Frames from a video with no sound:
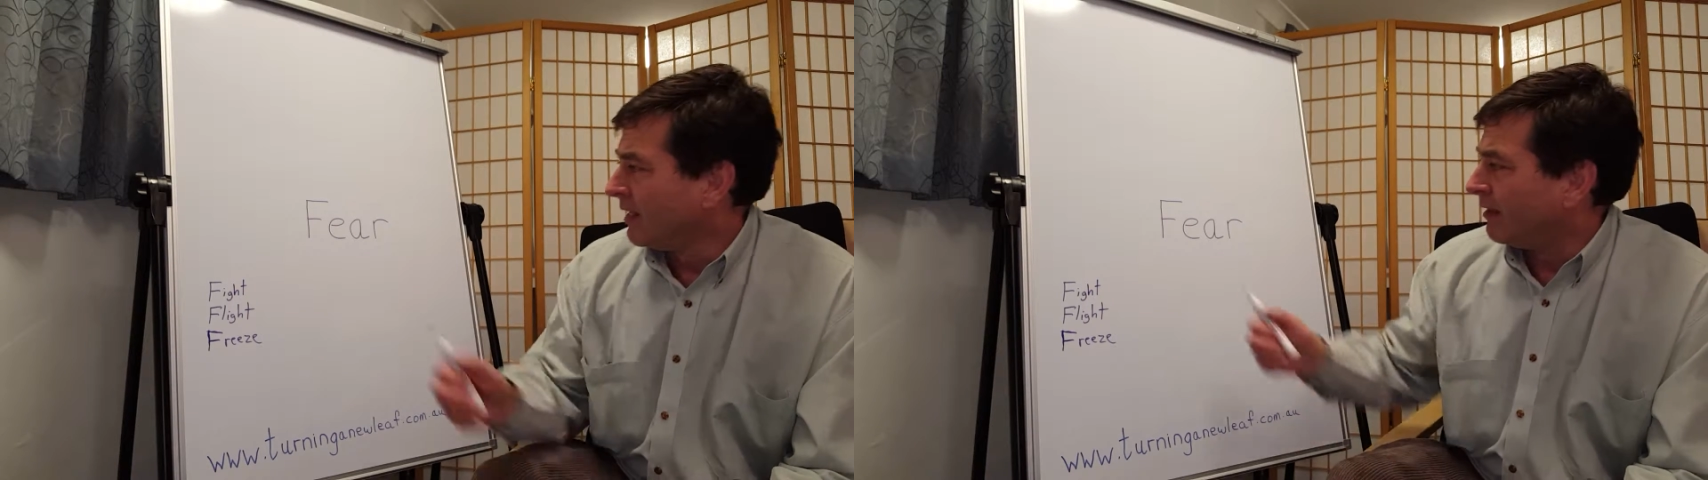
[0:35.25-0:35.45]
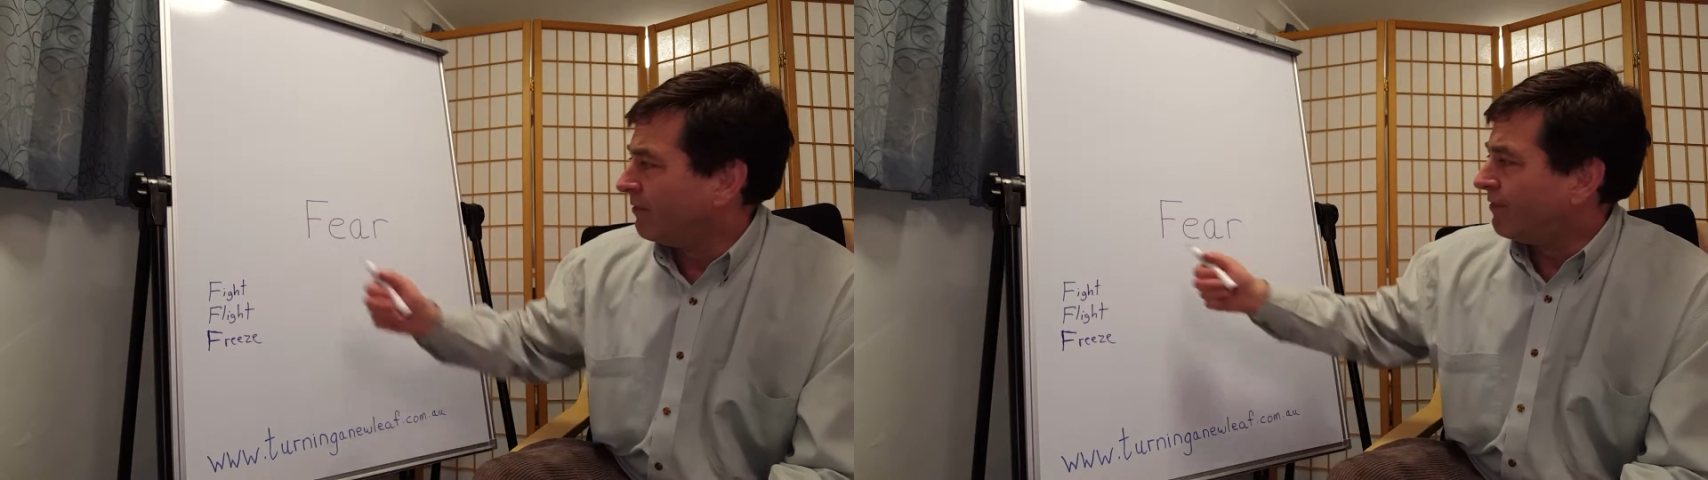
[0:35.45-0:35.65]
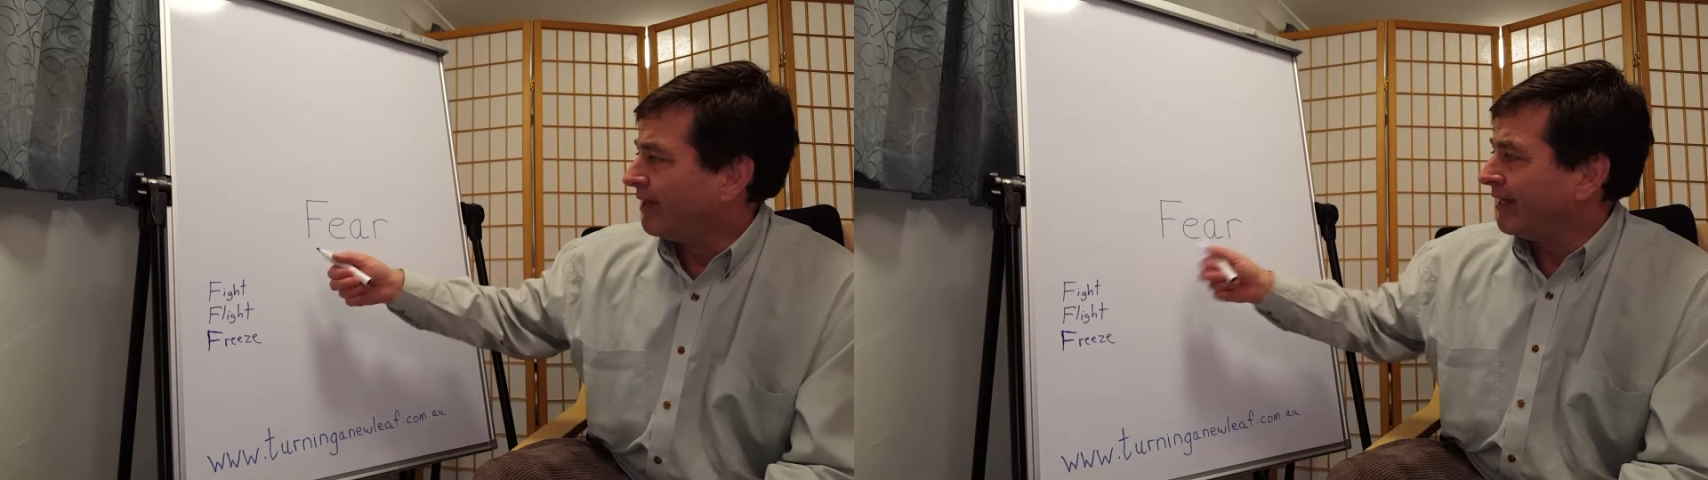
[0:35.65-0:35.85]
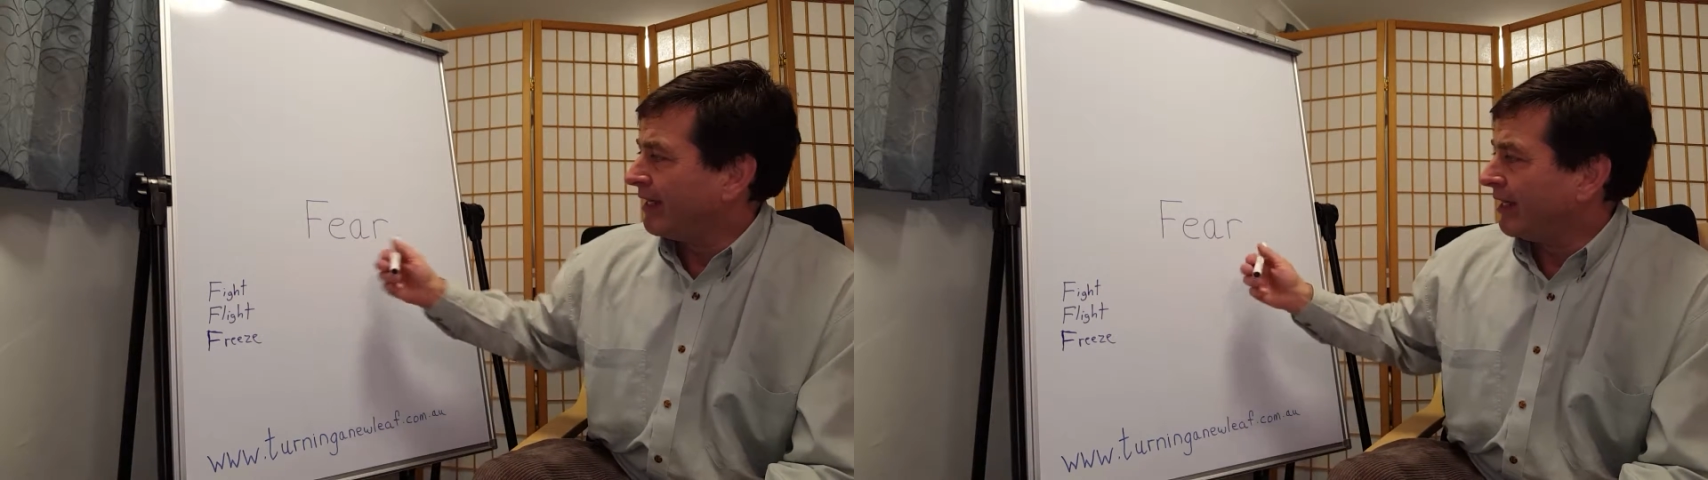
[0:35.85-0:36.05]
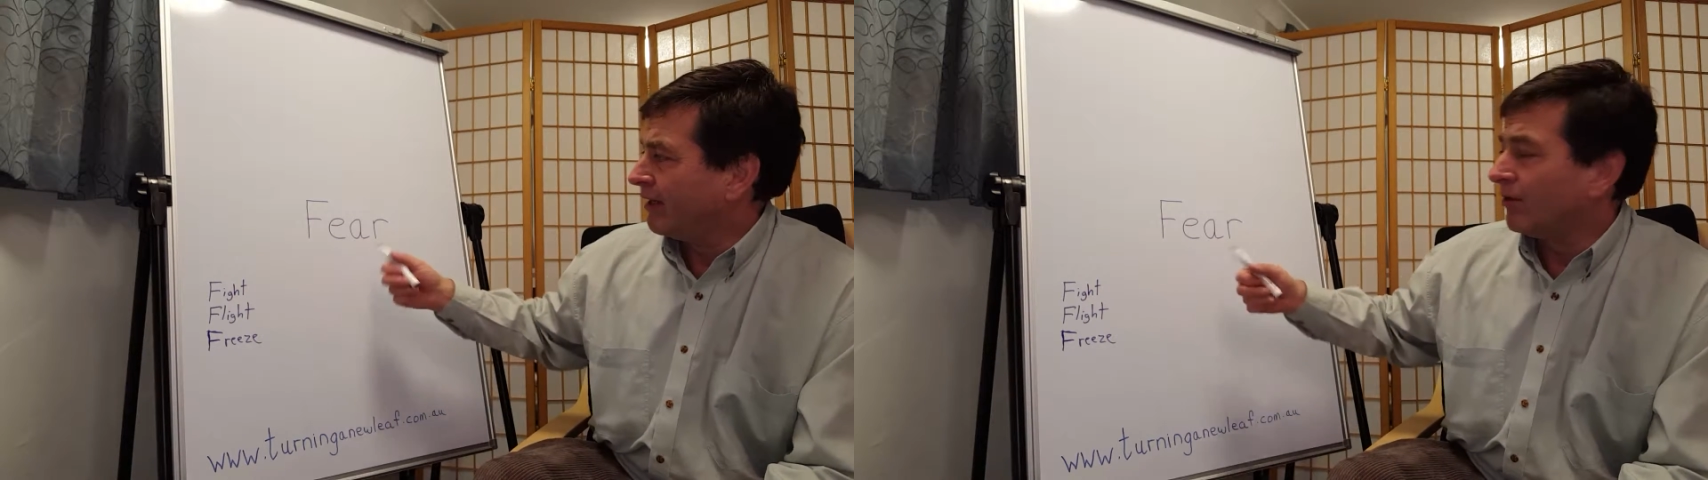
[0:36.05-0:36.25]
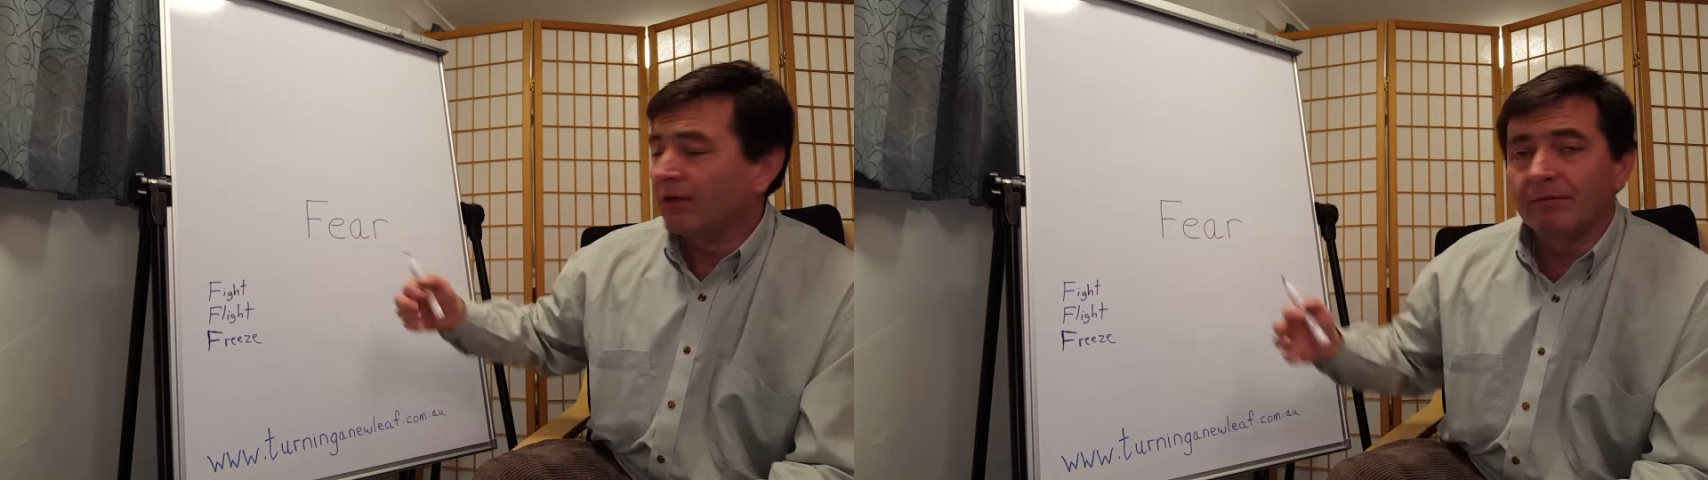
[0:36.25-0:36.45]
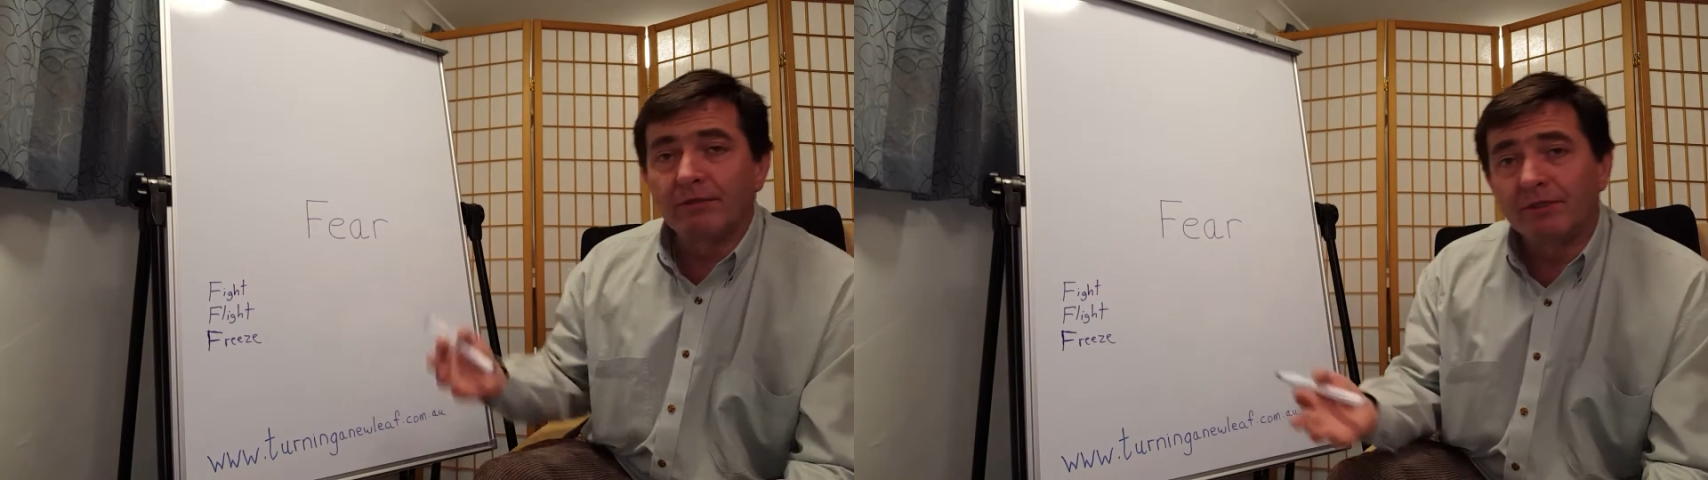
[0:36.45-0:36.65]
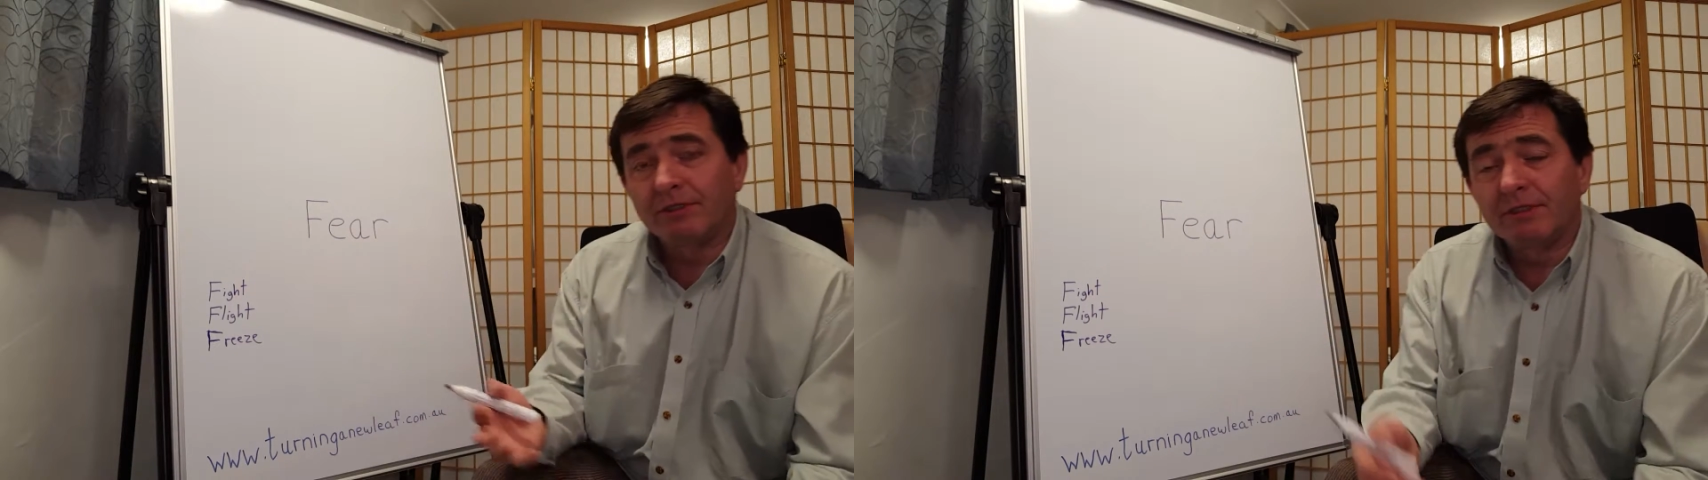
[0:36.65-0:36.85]
And fear, like all
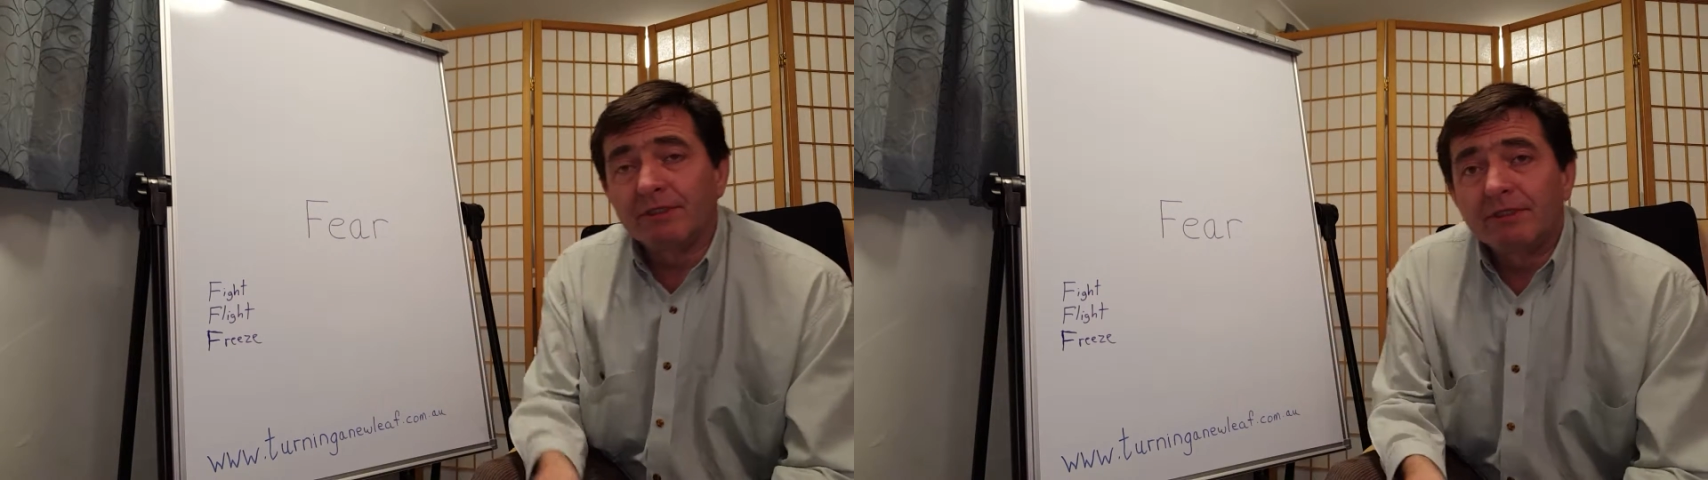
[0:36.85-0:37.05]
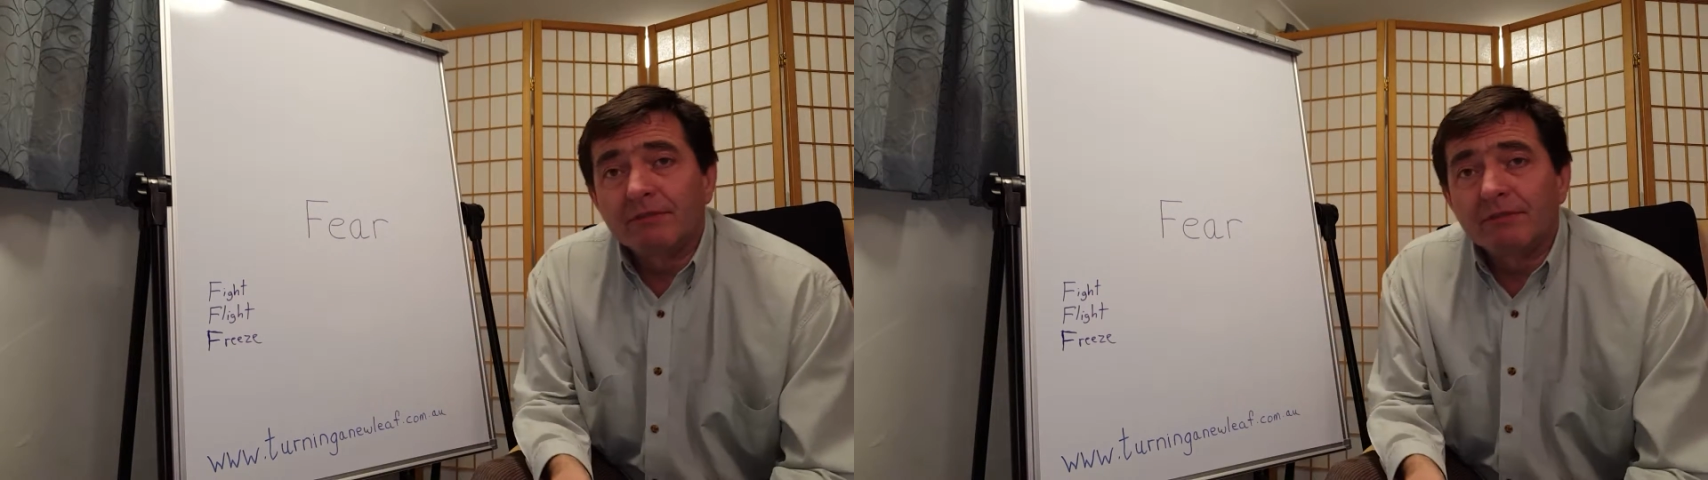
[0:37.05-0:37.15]
emotions,